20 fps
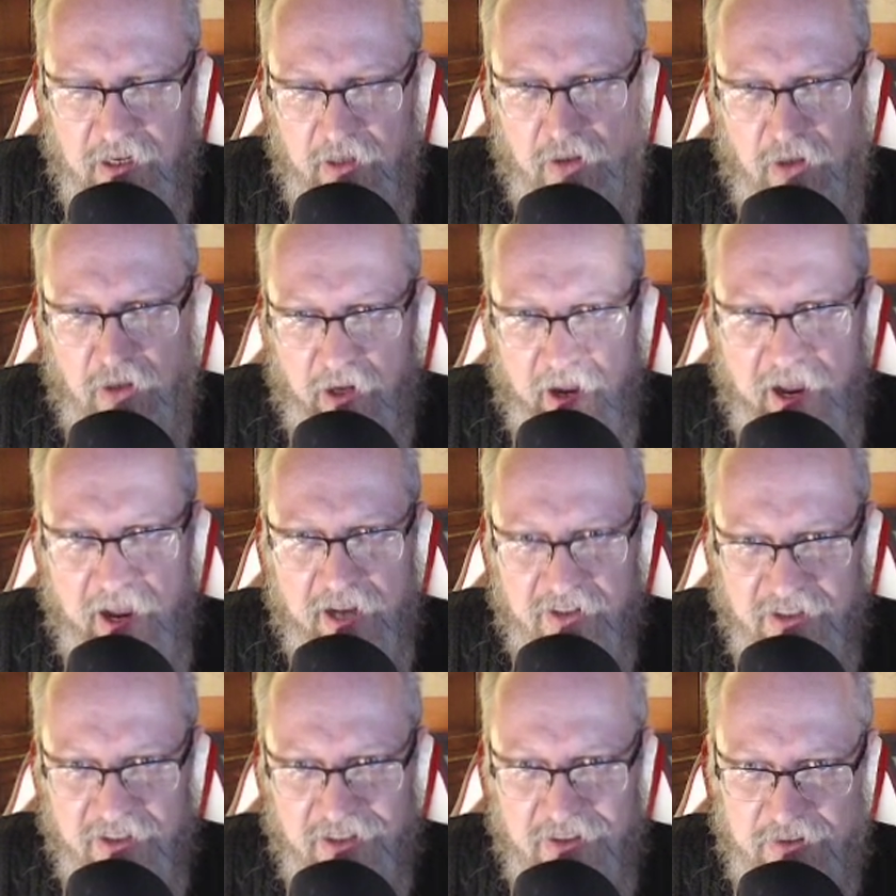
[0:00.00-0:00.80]

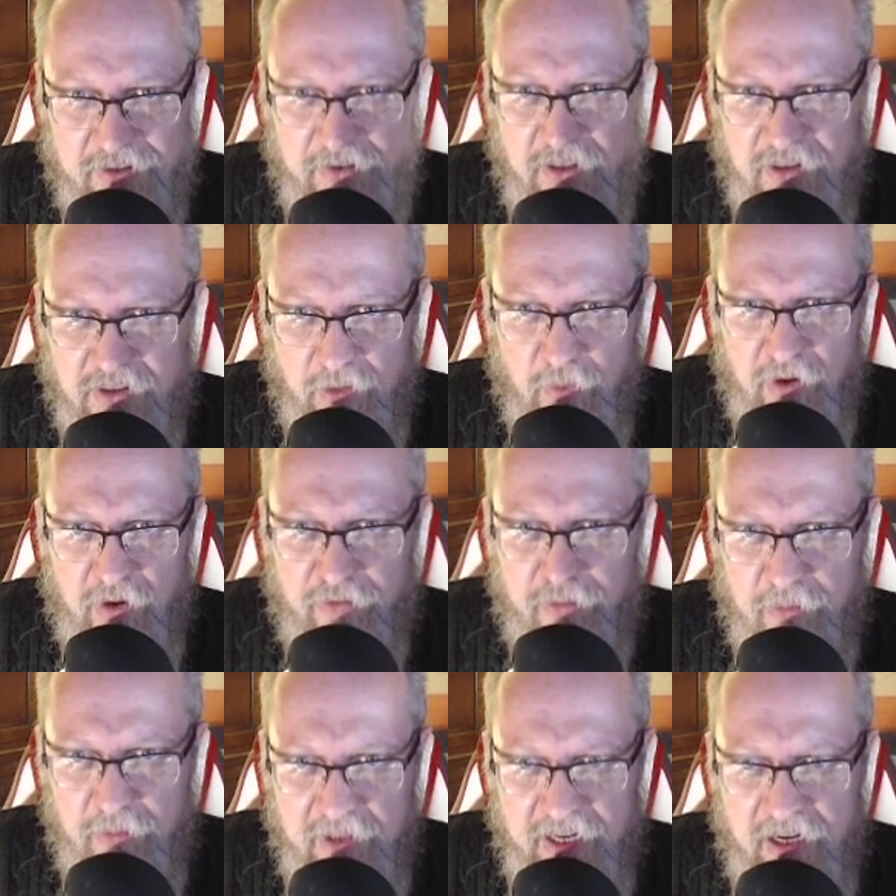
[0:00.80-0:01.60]
at us, as it were,
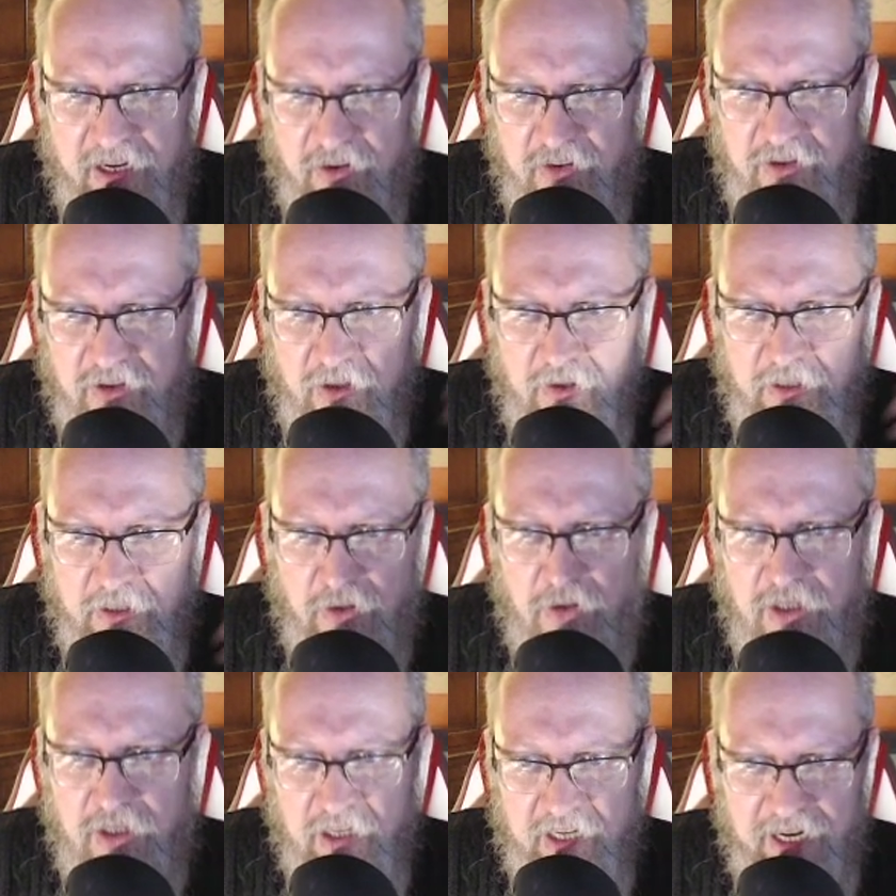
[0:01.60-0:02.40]
from the outside,
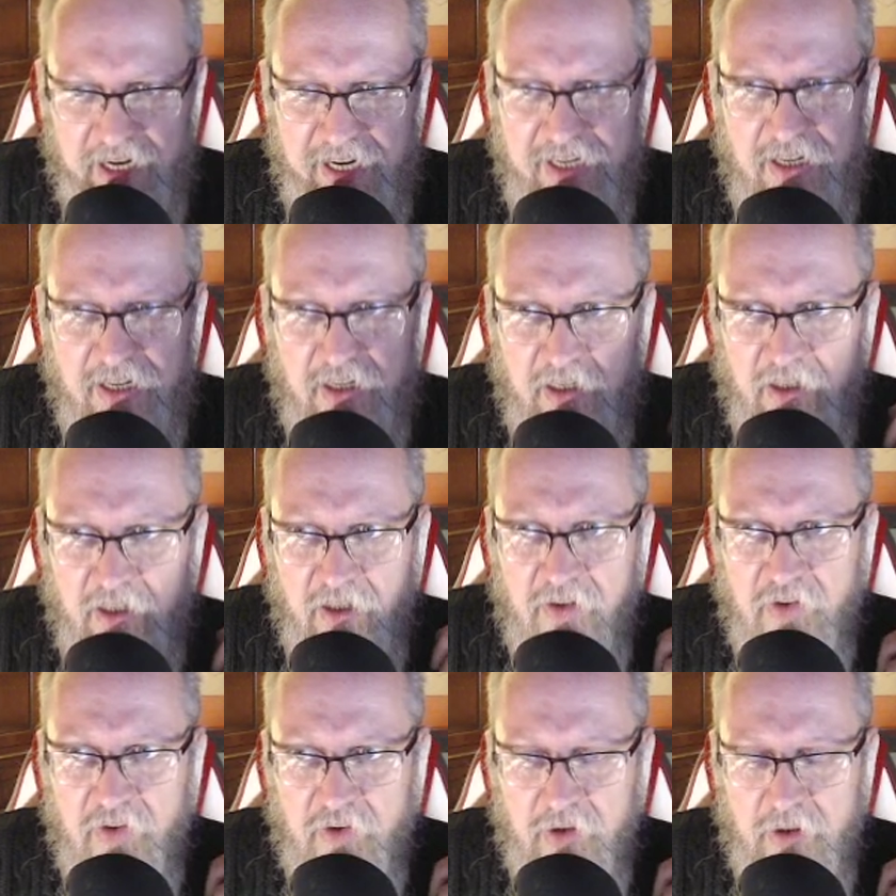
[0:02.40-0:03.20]
looking in at us,